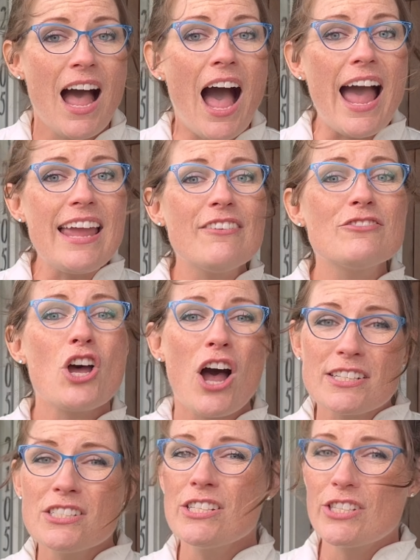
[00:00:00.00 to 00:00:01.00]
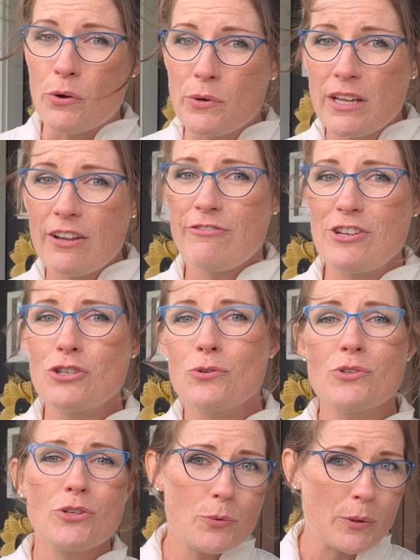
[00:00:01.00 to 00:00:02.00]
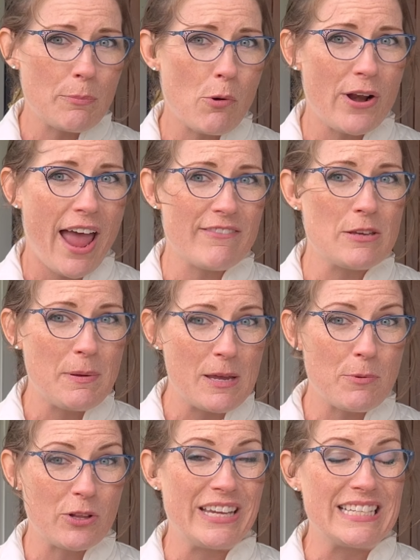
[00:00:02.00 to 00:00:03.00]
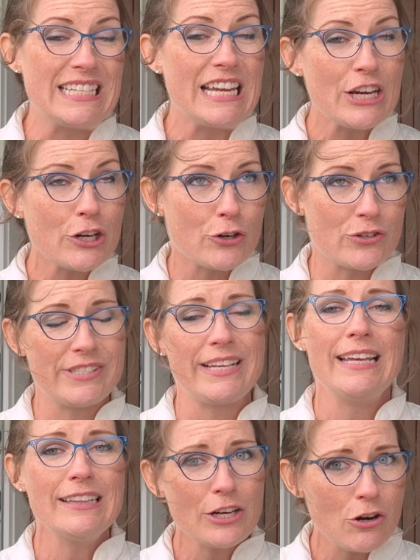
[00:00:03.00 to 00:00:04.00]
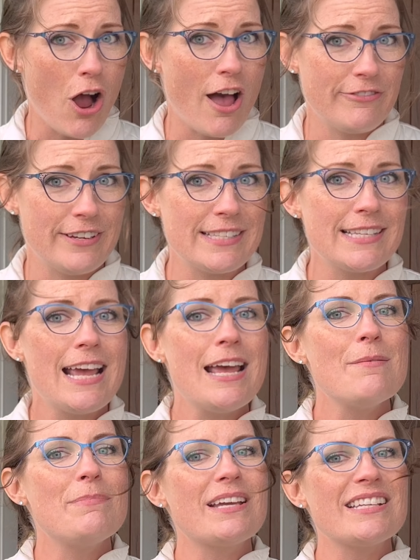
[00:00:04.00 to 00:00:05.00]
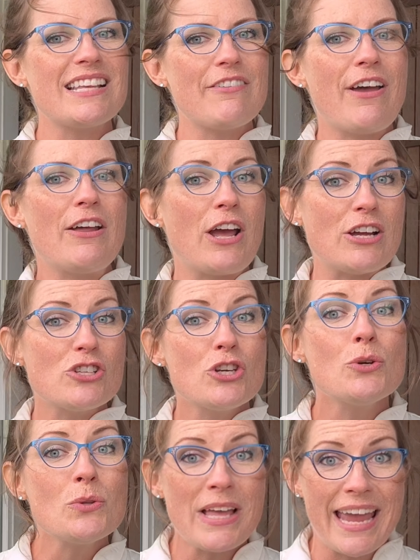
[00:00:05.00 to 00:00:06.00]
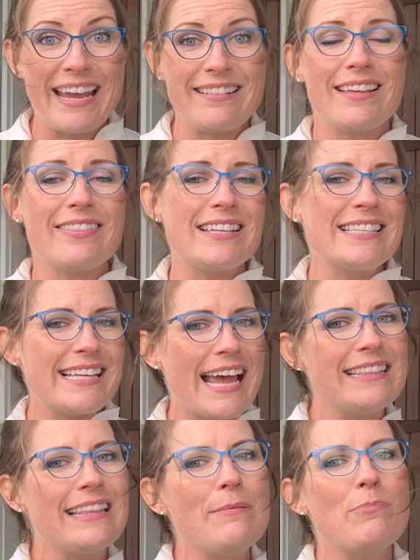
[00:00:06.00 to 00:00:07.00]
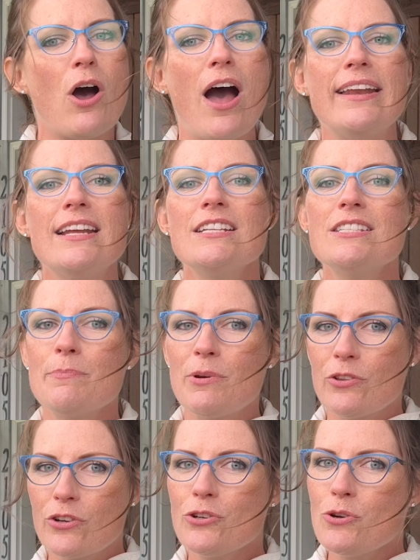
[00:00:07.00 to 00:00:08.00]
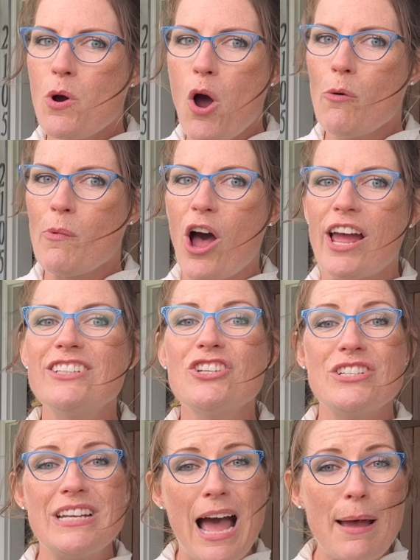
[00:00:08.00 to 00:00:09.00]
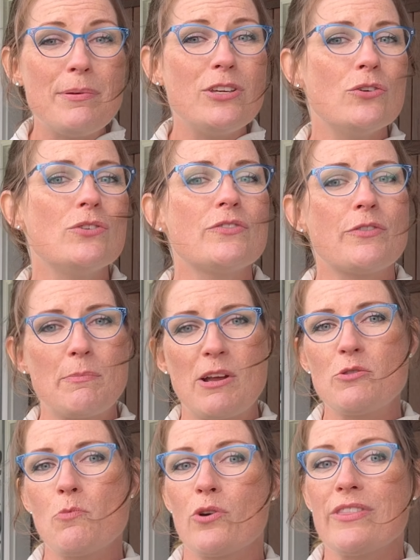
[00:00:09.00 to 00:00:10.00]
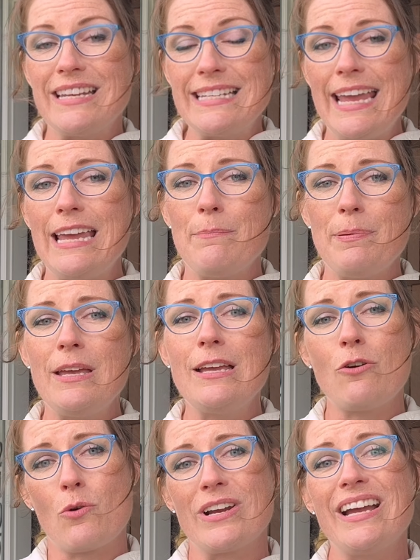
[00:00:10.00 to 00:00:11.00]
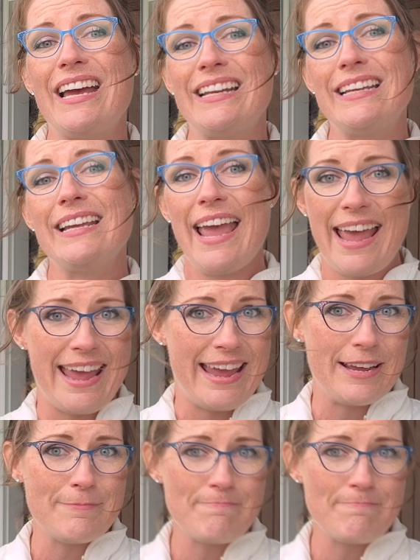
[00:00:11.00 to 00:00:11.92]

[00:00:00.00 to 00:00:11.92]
I have talked to zoning officials who report having people in tears in their office because they found out too late that the site they bought to build their new home on could not be used for much more than camping or cutting hay.